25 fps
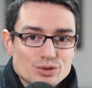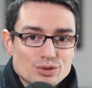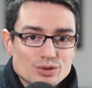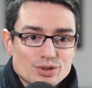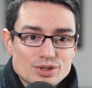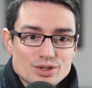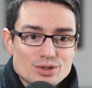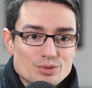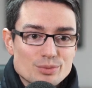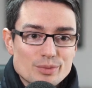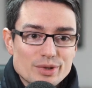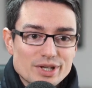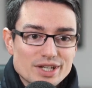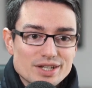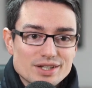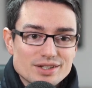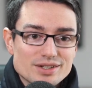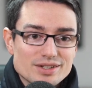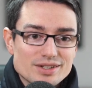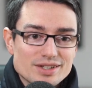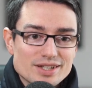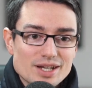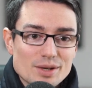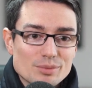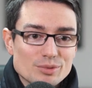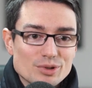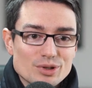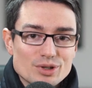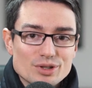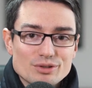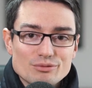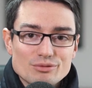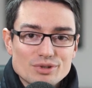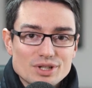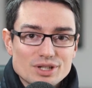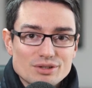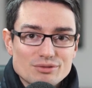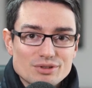this will make it the
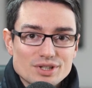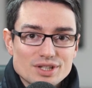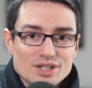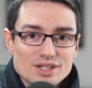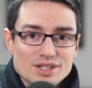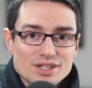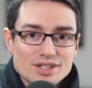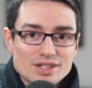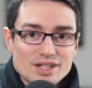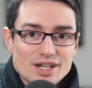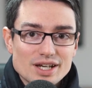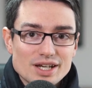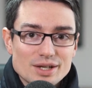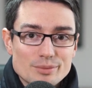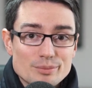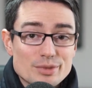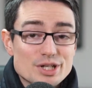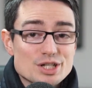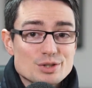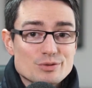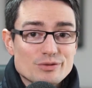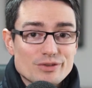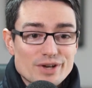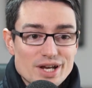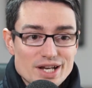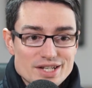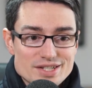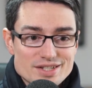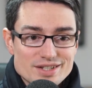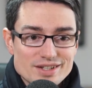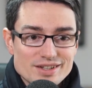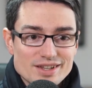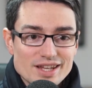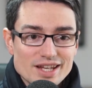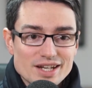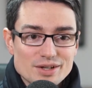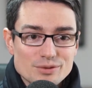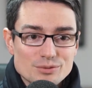uploading really much faster
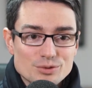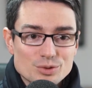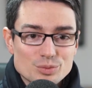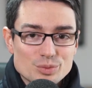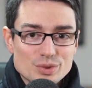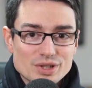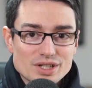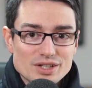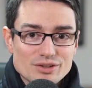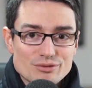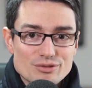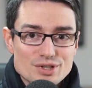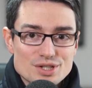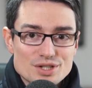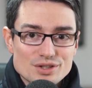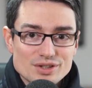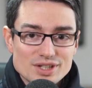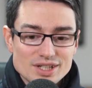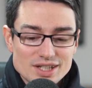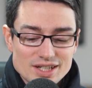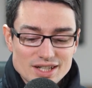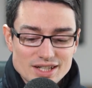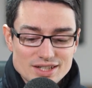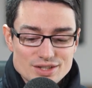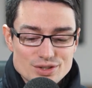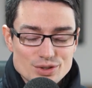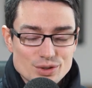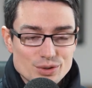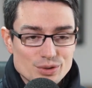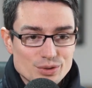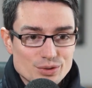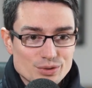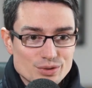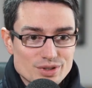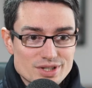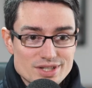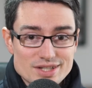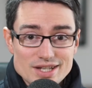than it would be originally. So
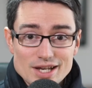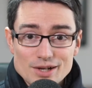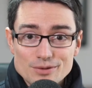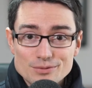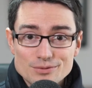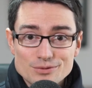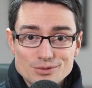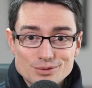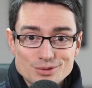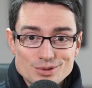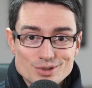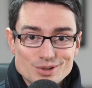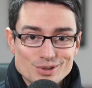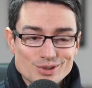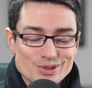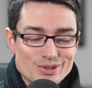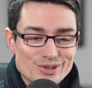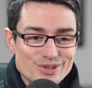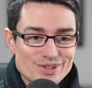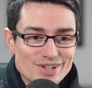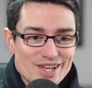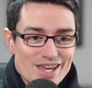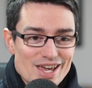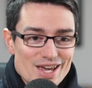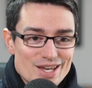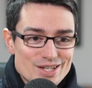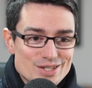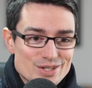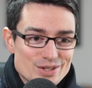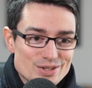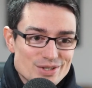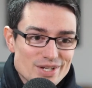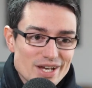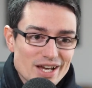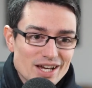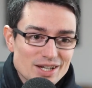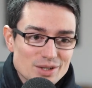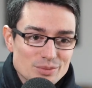this is helpful to learn. So
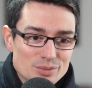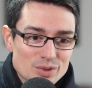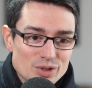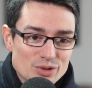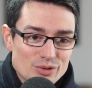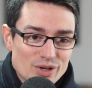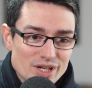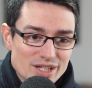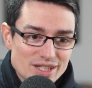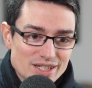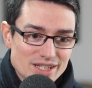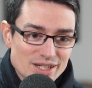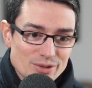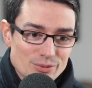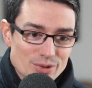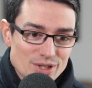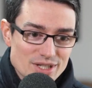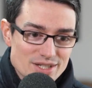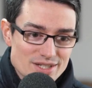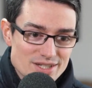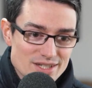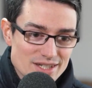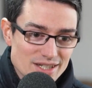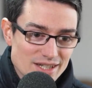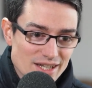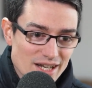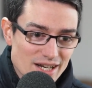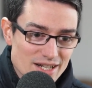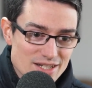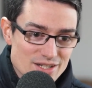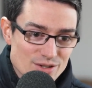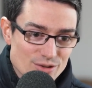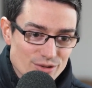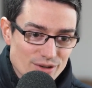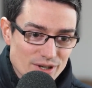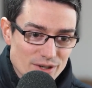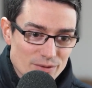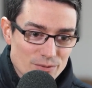target bit right here, we can see that
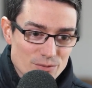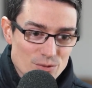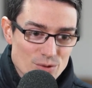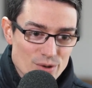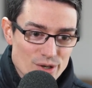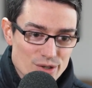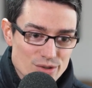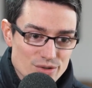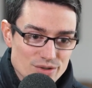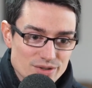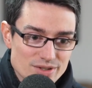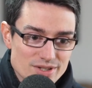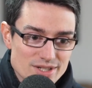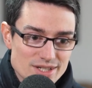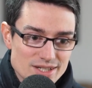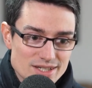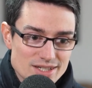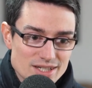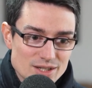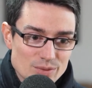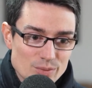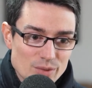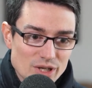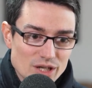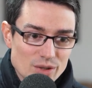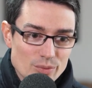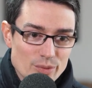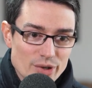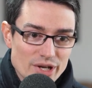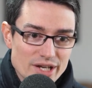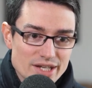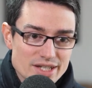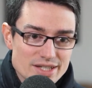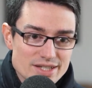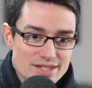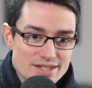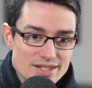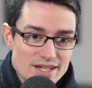it's around 460
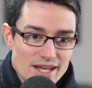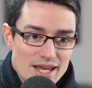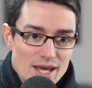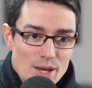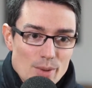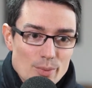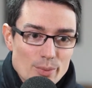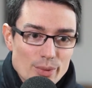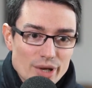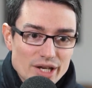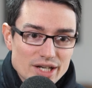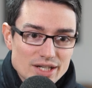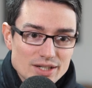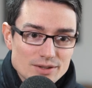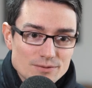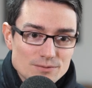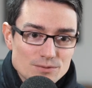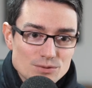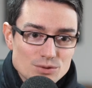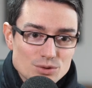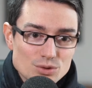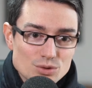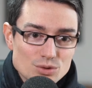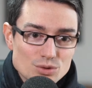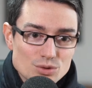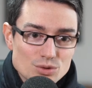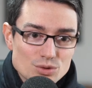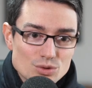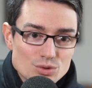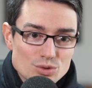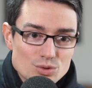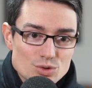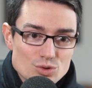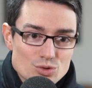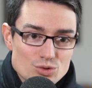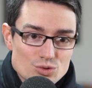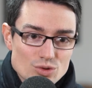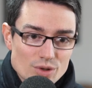megabytes. But if
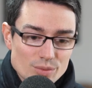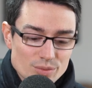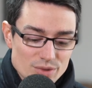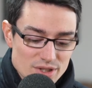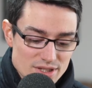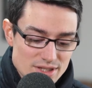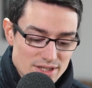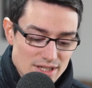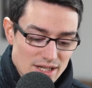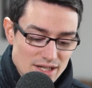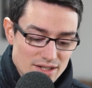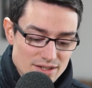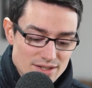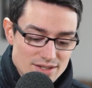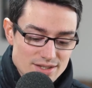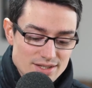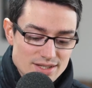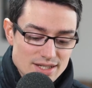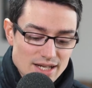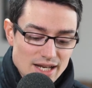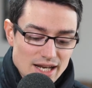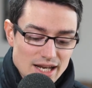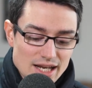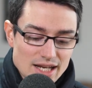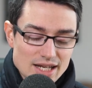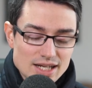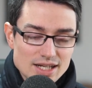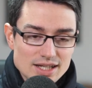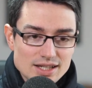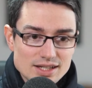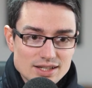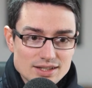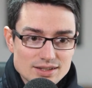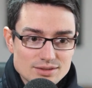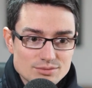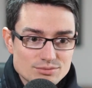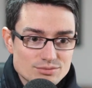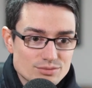you drop this down to say
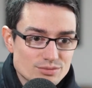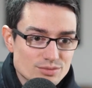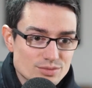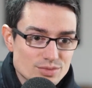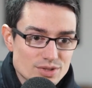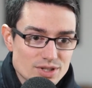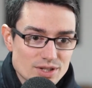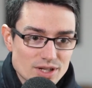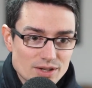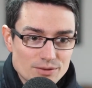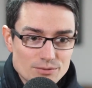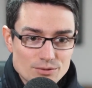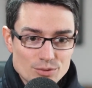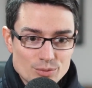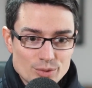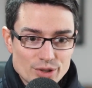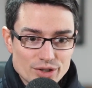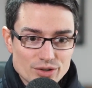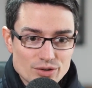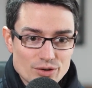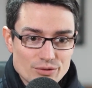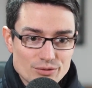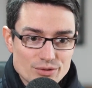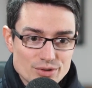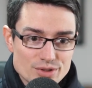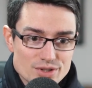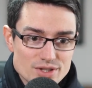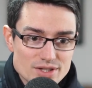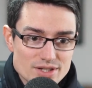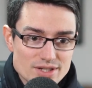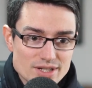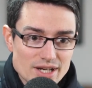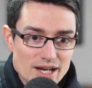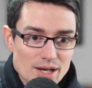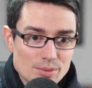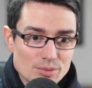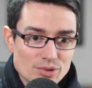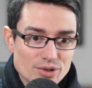for my conferences,
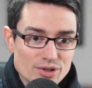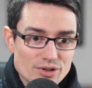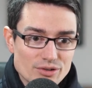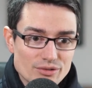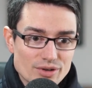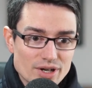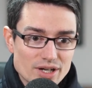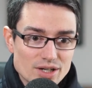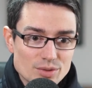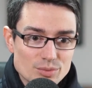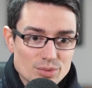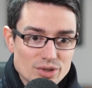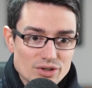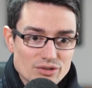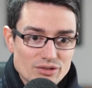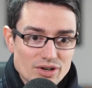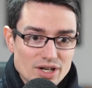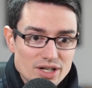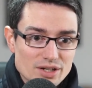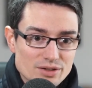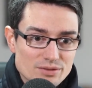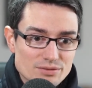I upload around a bit rate